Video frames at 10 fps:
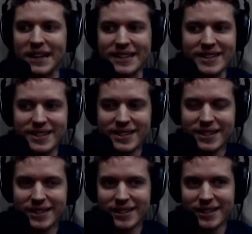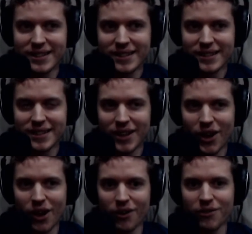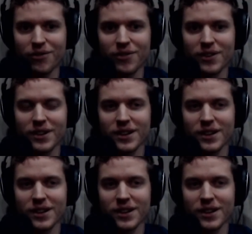minutes of